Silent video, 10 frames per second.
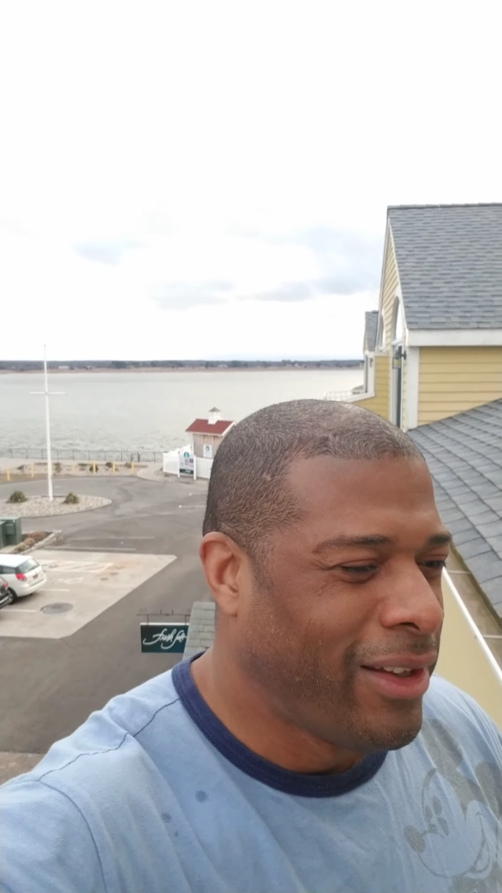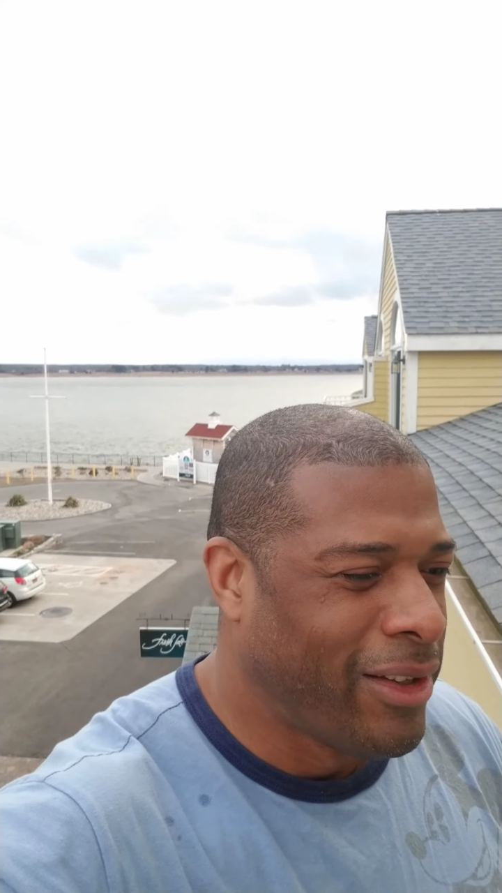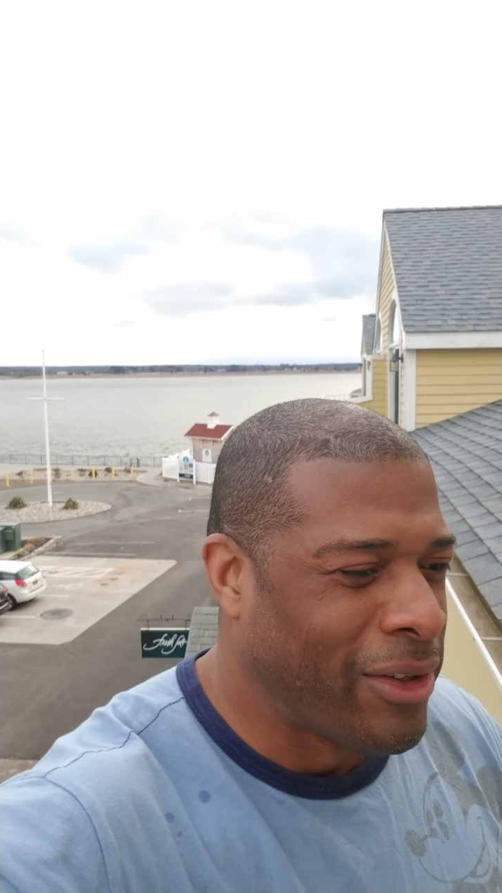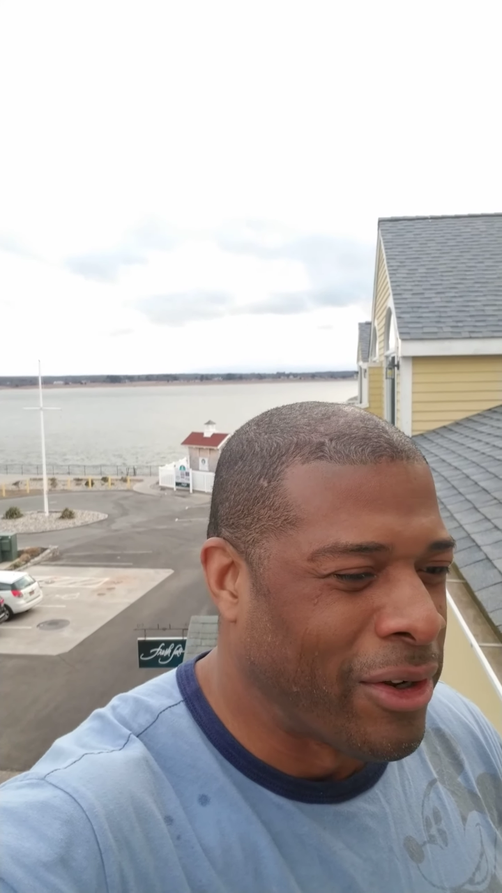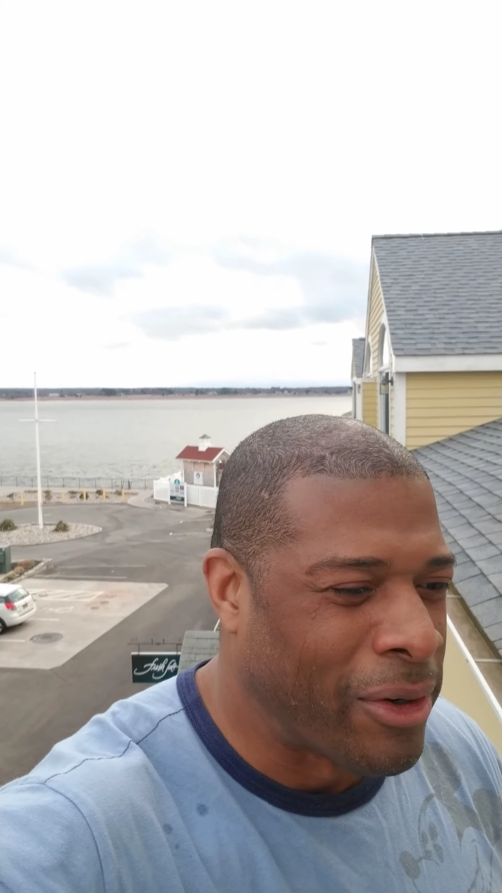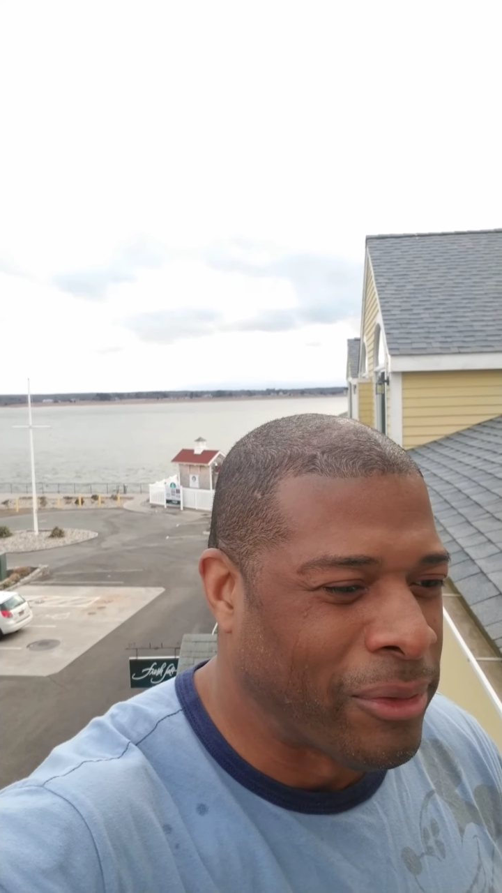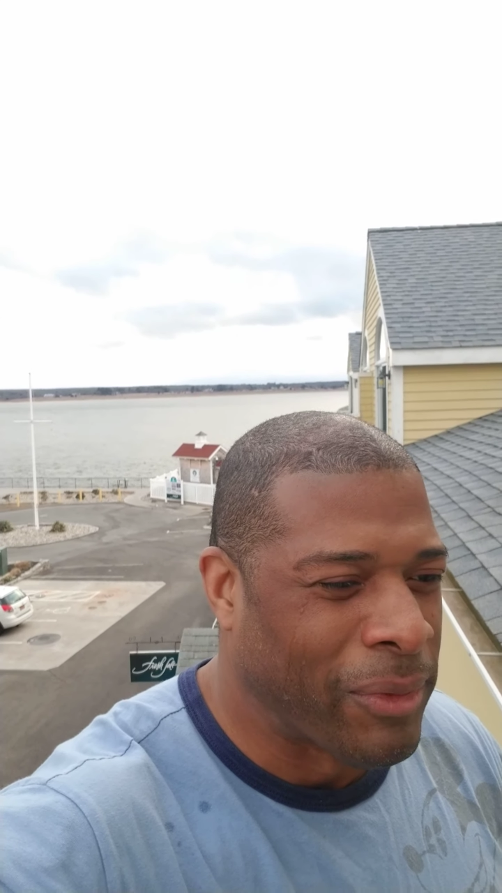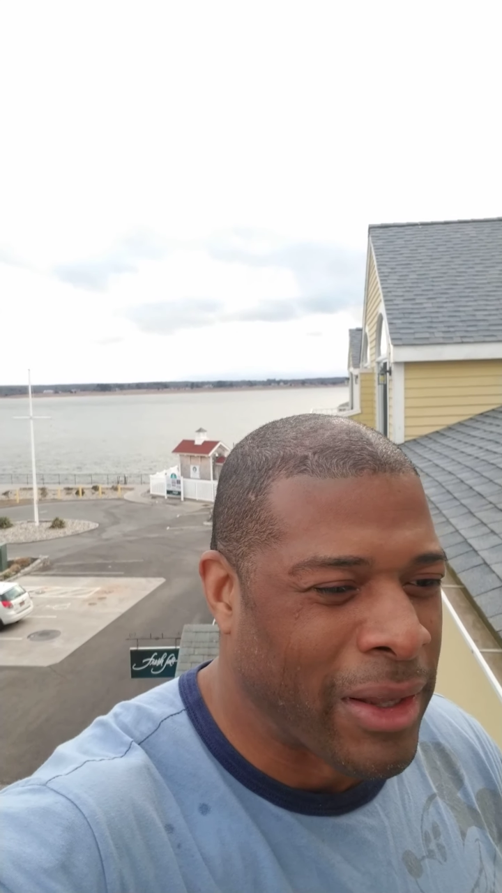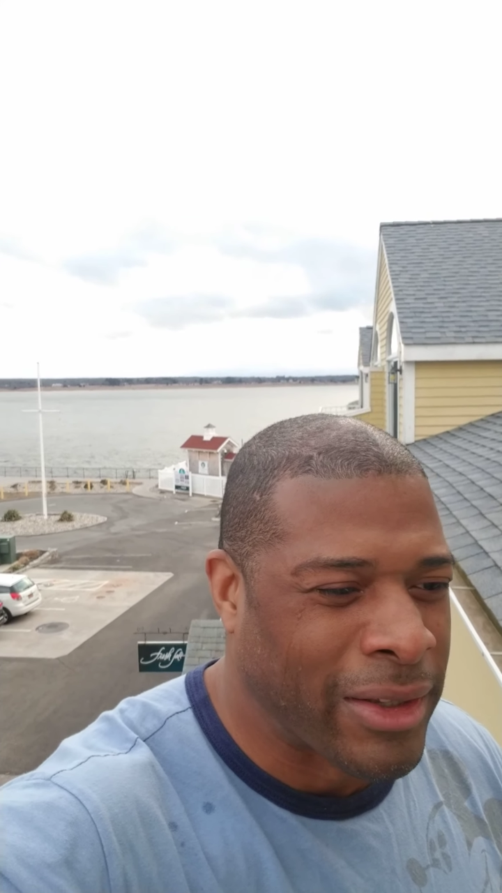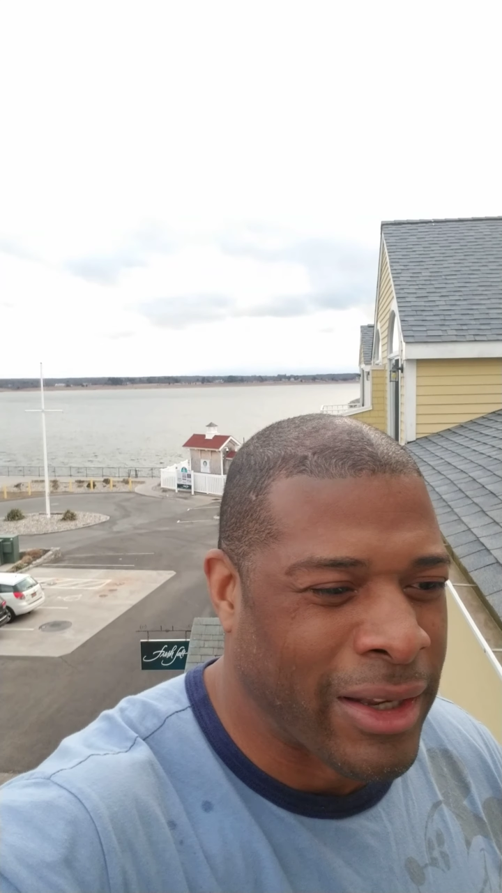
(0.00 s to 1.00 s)
You know,
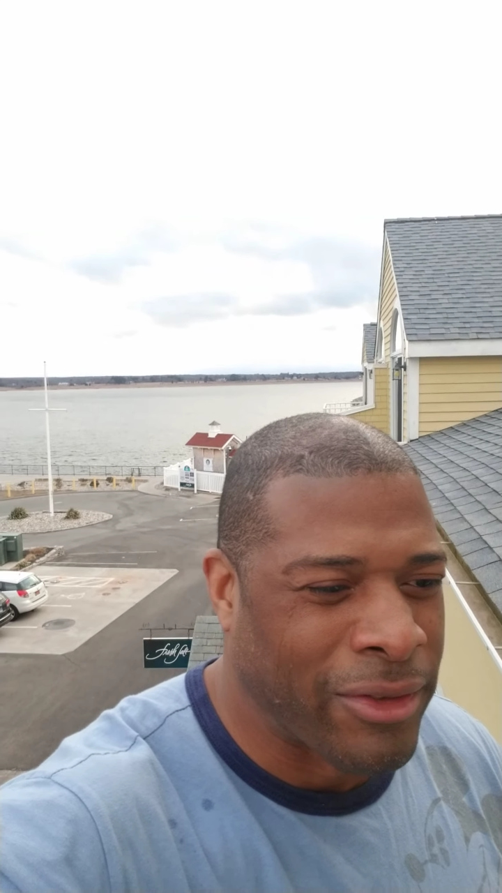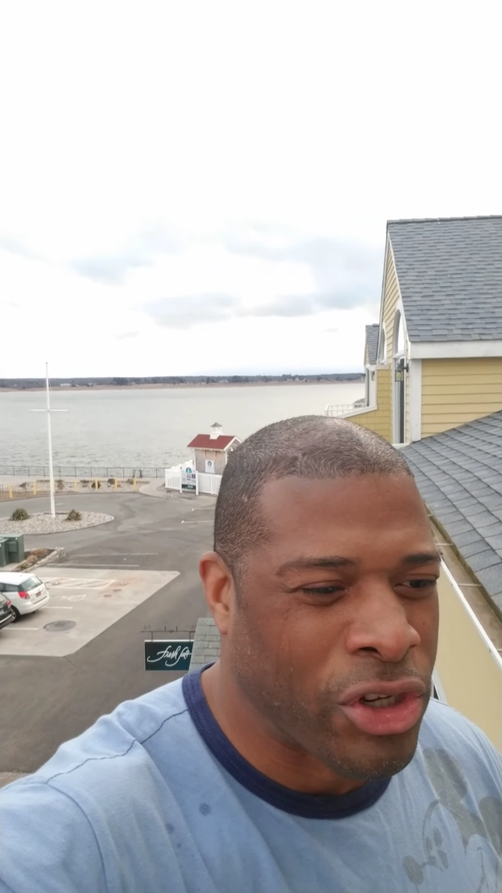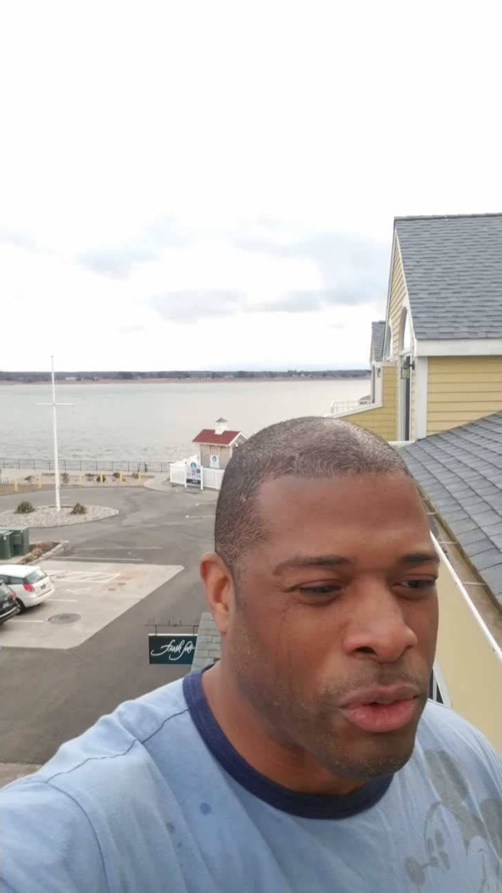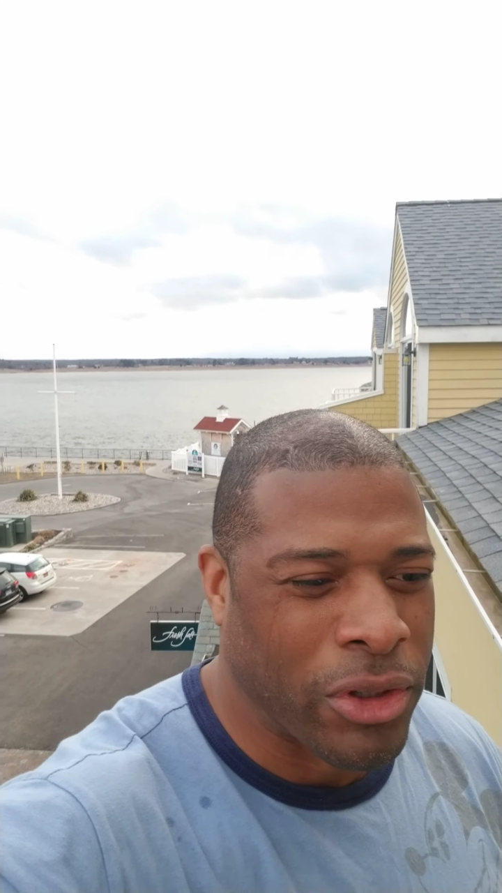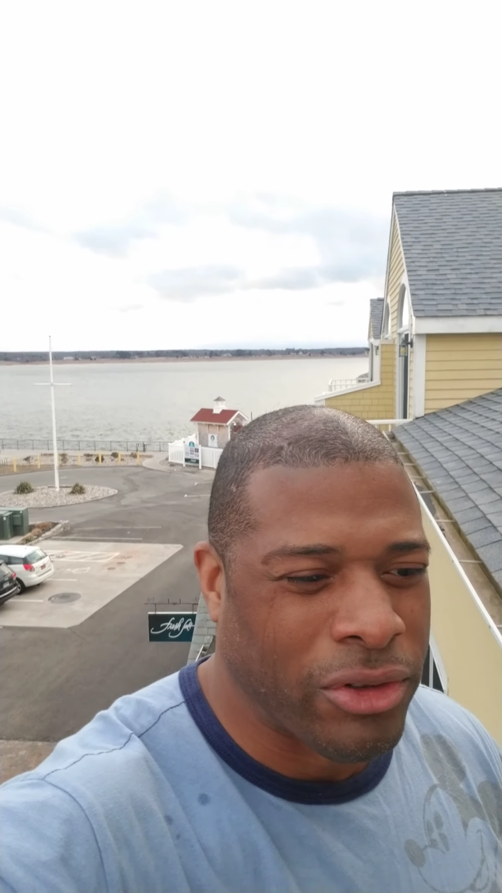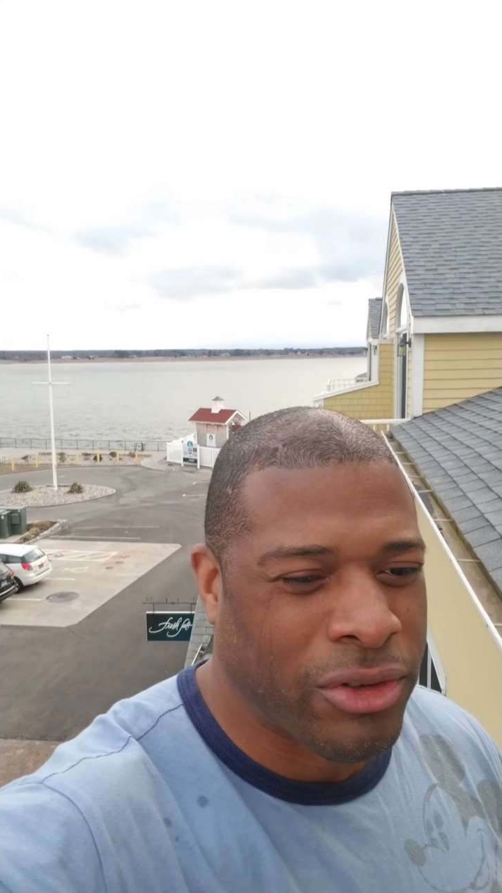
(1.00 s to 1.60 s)
and then Joe would